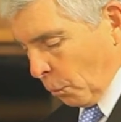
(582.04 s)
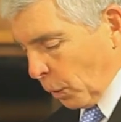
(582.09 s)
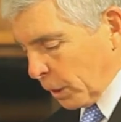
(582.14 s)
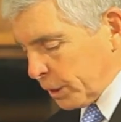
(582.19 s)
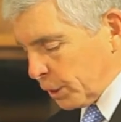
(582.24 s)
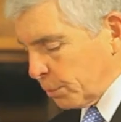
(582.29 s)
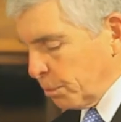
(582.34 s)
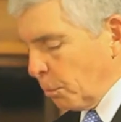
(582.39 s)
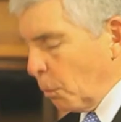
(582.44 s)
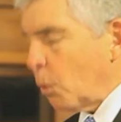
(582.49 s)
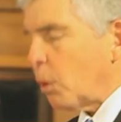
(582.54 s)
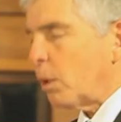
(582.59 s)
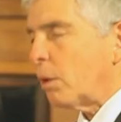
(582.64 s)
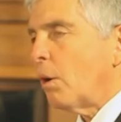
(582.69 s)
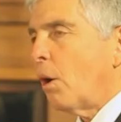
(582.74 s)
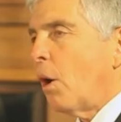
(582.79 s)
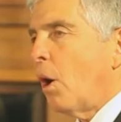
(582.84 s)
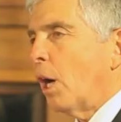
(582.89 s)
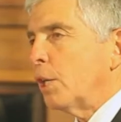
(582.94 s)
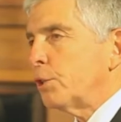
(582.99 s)
What's
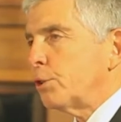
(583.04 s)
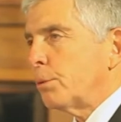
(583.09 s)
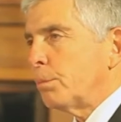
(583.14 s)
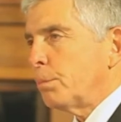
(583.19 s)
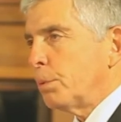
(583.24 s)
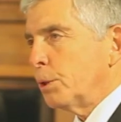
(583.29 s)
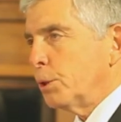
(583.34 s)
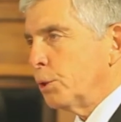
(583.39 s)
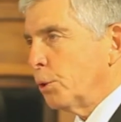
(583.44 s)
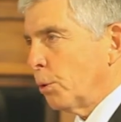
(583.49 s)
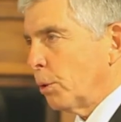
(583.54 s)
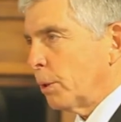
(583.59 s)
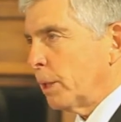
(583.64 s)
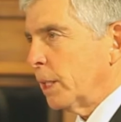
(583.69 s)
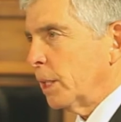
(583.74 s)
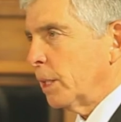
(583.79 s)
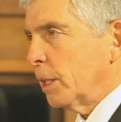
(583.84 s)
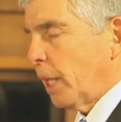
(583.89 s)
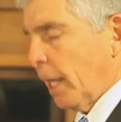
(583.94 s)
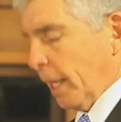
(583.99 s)
more
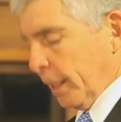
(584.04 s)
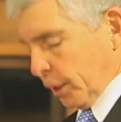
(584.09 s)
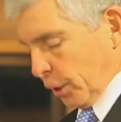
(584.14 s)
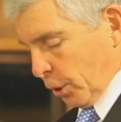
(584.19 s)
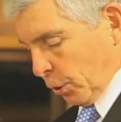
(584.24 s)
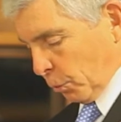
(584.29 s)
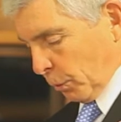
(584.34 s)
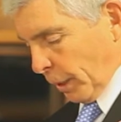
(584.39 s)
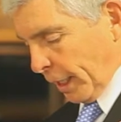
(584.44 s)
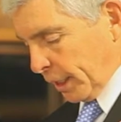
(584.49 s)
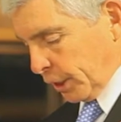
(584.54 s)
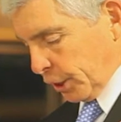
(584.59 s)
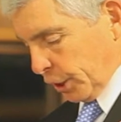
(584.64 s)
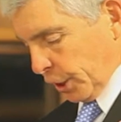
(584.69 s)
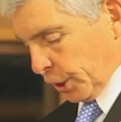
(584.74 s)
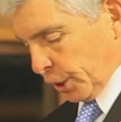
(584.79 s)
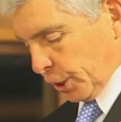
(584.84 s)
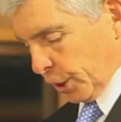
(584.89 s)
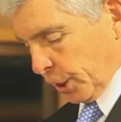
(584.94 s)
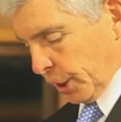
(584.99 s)
entrepreneurial and
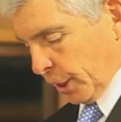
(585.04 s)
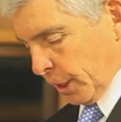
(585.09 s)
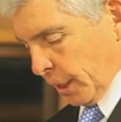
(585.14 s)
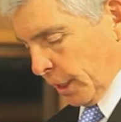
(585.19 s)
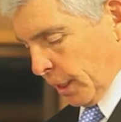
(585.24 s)
courageous